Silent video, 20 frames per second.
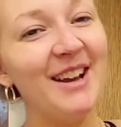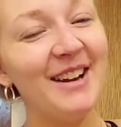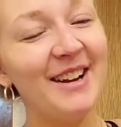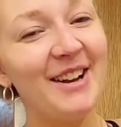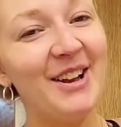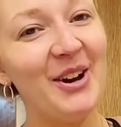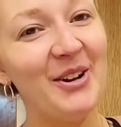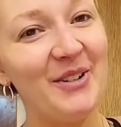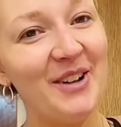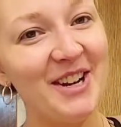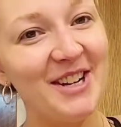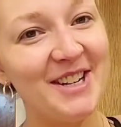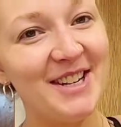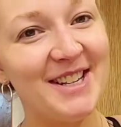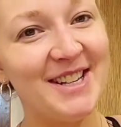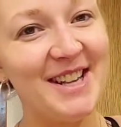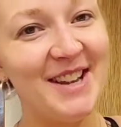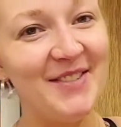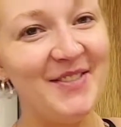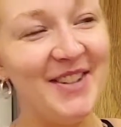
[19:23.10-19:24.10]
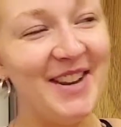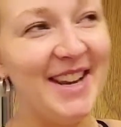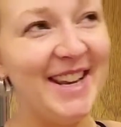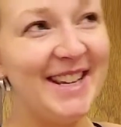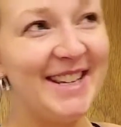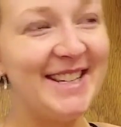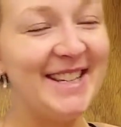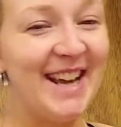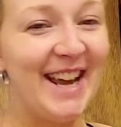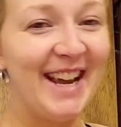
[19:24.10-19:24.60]
Cody just sent me a
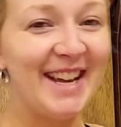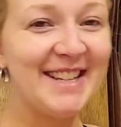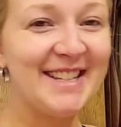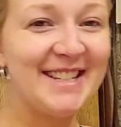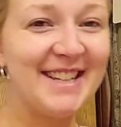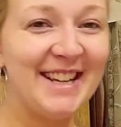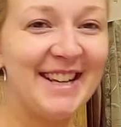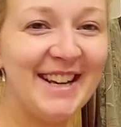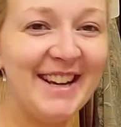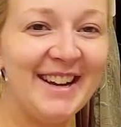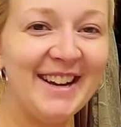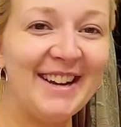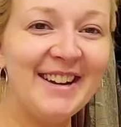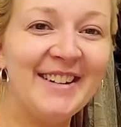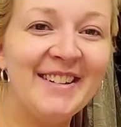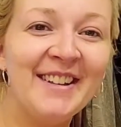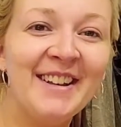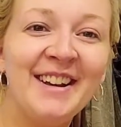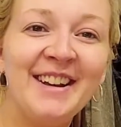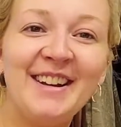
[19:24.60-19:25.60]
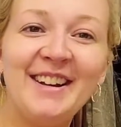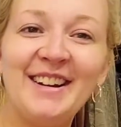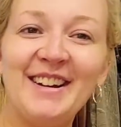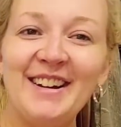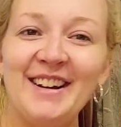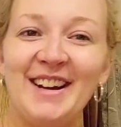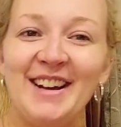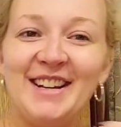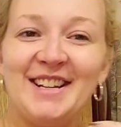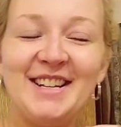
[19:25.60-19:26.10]
text.
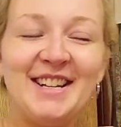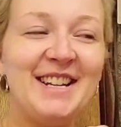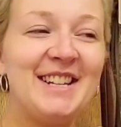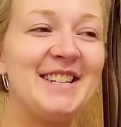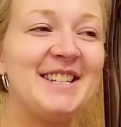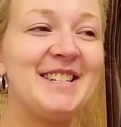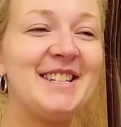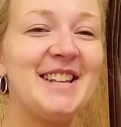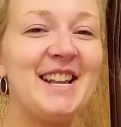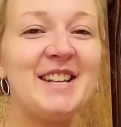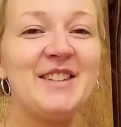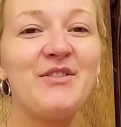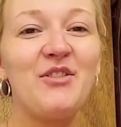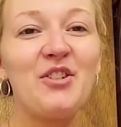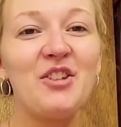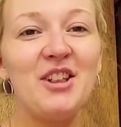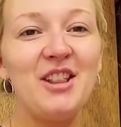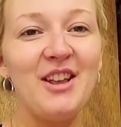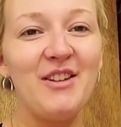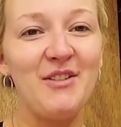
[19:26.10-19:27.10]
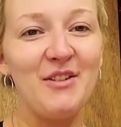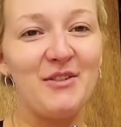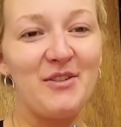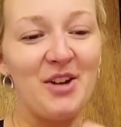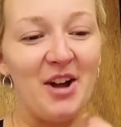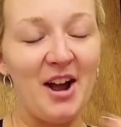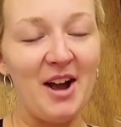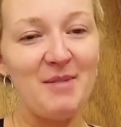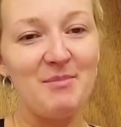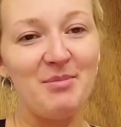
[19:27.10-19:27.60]
He says, "For the love of
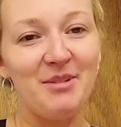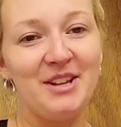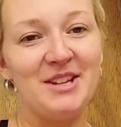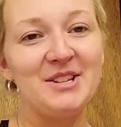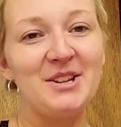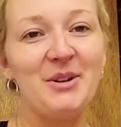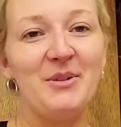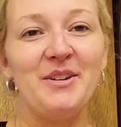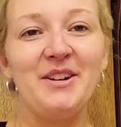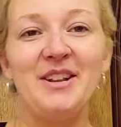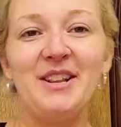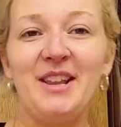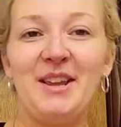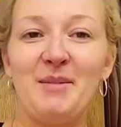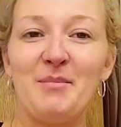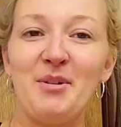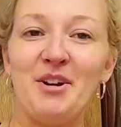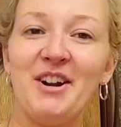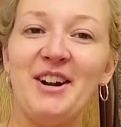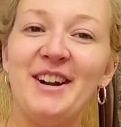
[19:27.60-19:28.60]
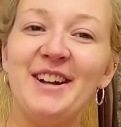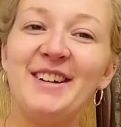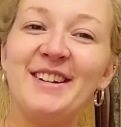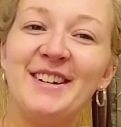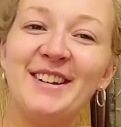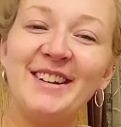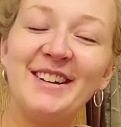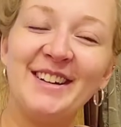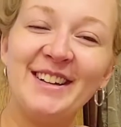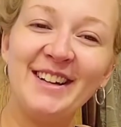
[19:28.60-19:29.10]
God, please go into labor."
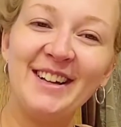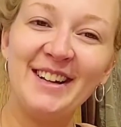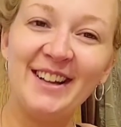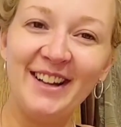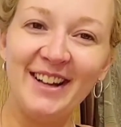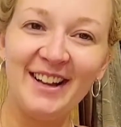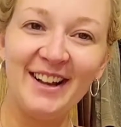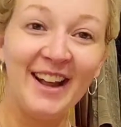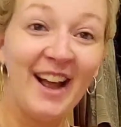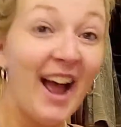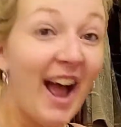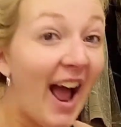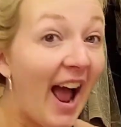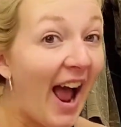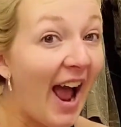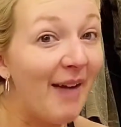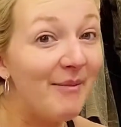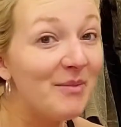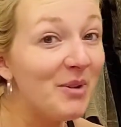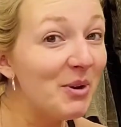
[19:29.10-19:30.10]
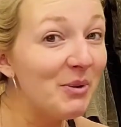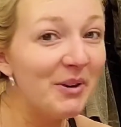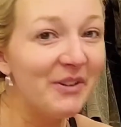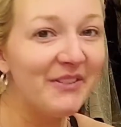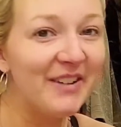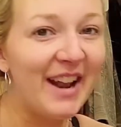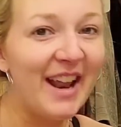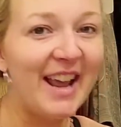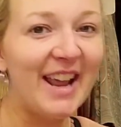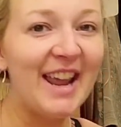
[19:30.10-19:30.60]
I'm doing
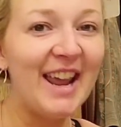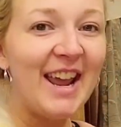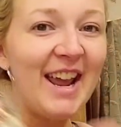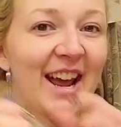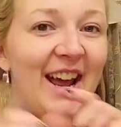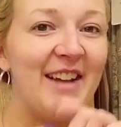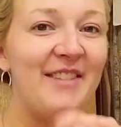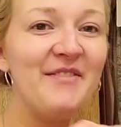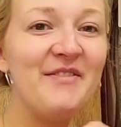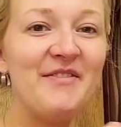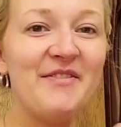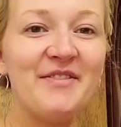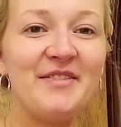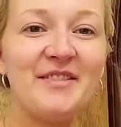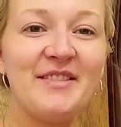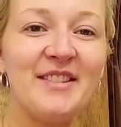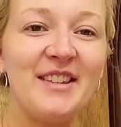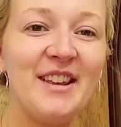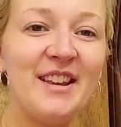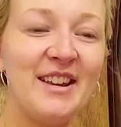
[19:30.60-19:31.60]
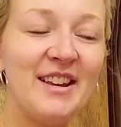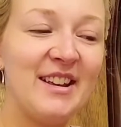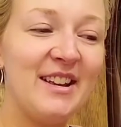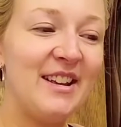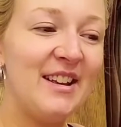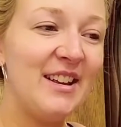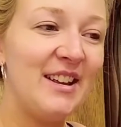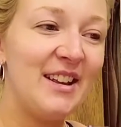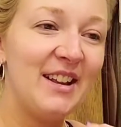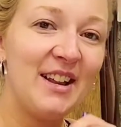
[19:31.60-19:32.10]
what I can.
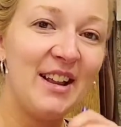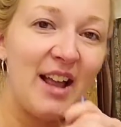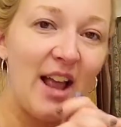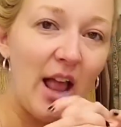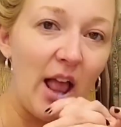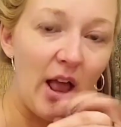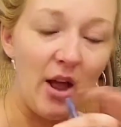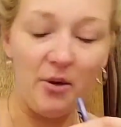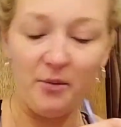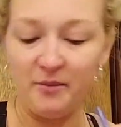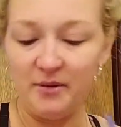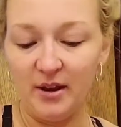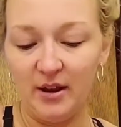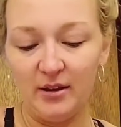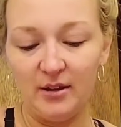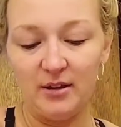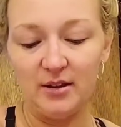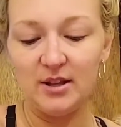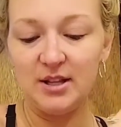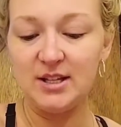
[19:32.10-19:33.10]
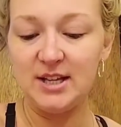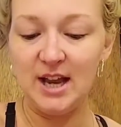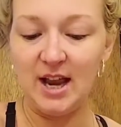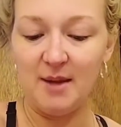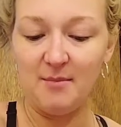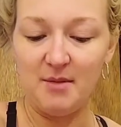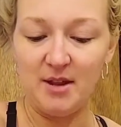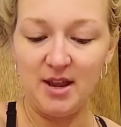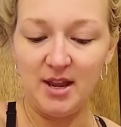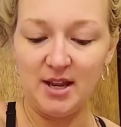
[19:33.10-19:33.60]
Oh, the
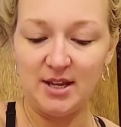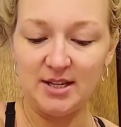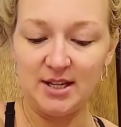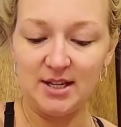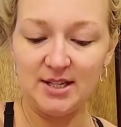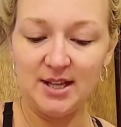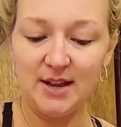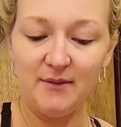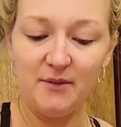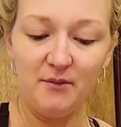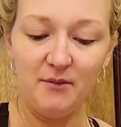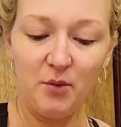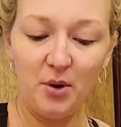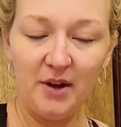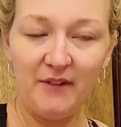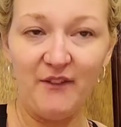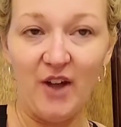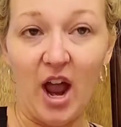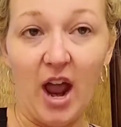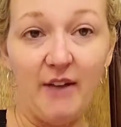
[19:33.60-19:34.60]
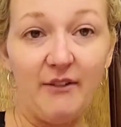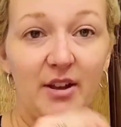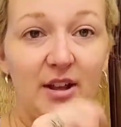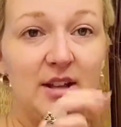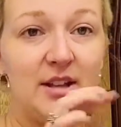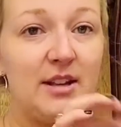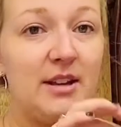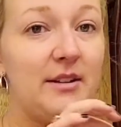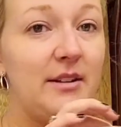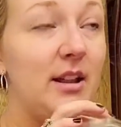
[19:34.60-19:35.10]
time is 7:45
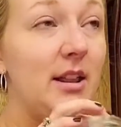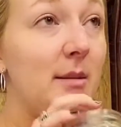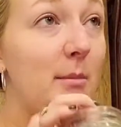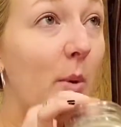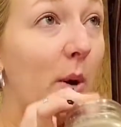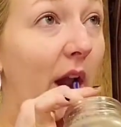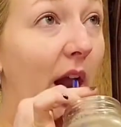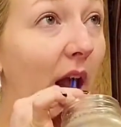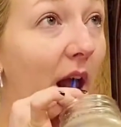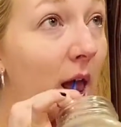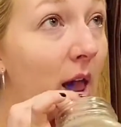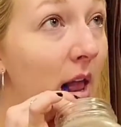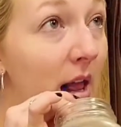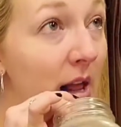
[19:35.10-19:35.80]
in the morning.